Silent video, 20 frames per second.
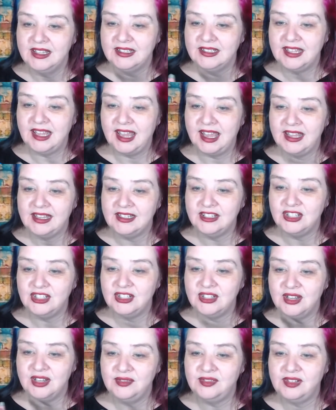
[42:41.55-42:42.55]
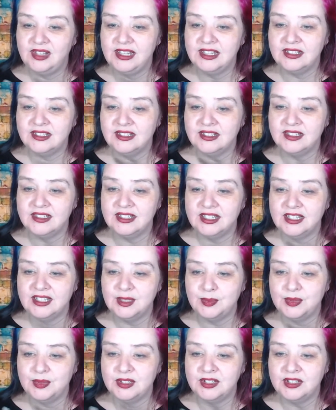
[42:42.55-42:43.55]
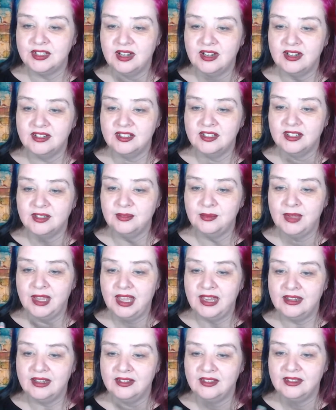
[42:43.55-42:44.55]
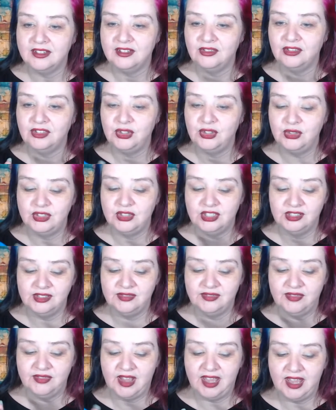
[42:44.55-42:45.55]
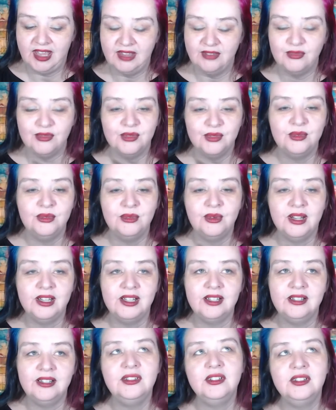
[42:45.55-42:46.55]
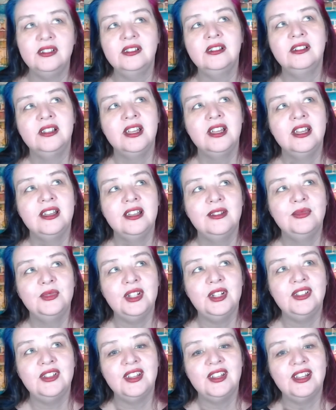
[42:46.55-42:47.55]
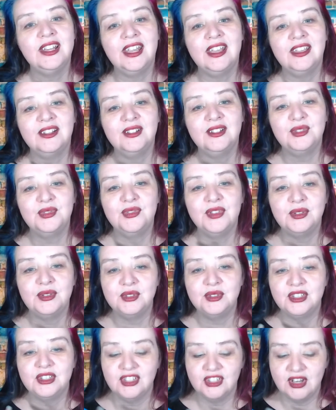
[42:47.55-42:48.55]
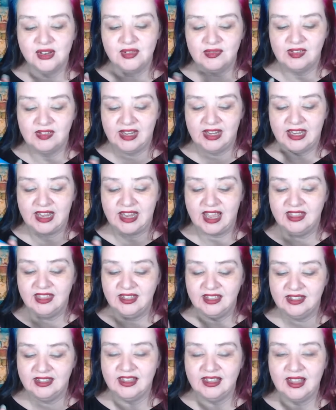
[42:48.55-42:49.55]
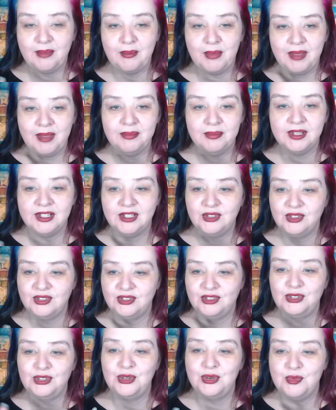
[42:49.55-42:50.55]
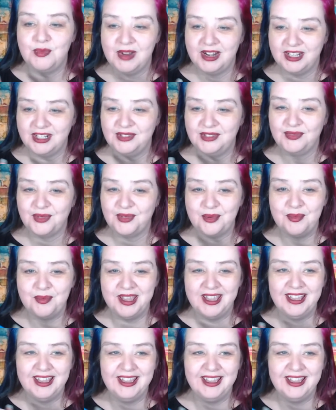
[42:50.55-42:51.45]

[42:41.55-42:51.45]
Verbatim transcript: Diana, snowflakes are six, but stars can be anything, usually five. Oh, I'd love to. I'm trying to think now how to felt a snowflake. I think that might be too much for me.